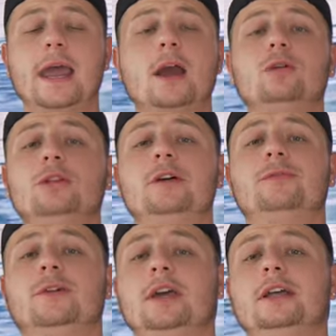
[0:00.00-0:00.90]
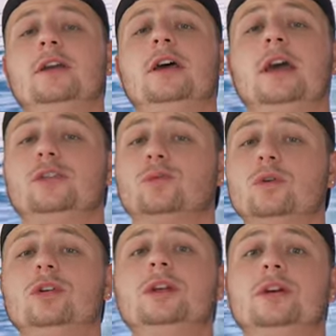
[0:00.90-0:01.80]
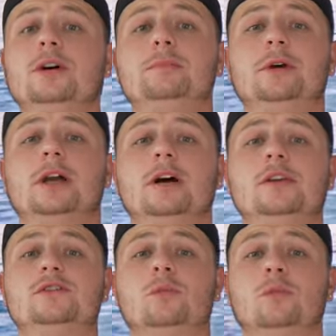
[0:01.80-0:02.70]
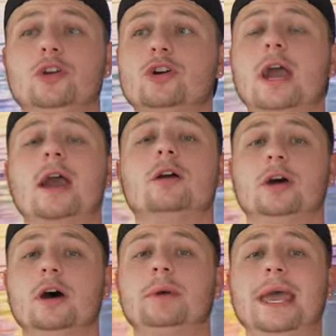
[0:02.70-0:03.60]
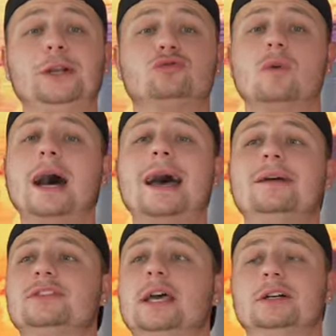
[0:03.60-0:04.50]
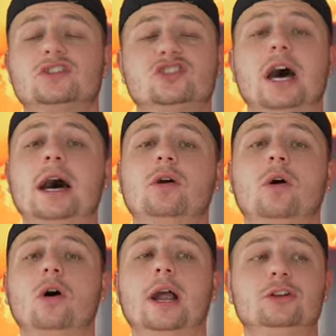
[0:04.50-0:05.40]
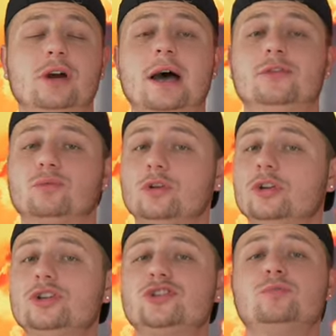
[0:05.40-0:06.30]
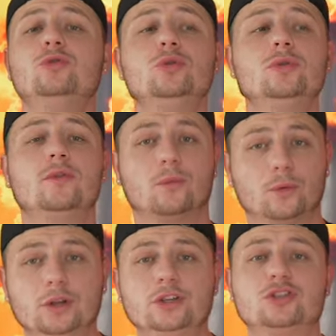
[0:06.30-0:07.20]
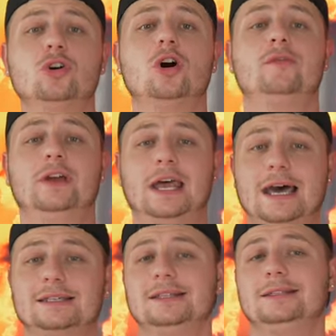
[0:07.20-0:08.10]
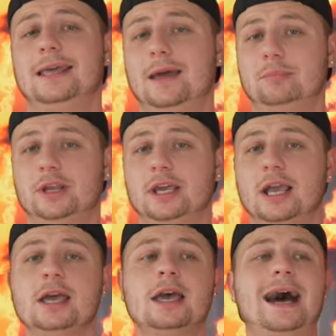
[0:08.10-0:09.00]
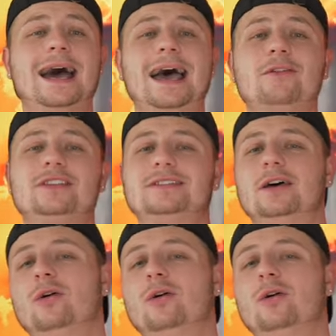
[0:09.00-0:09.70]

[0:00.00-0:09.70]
The airlift kit is really good because when you're aired up, it drives like a stock car. It drives really smooth, really soft. It has the dampening. I have it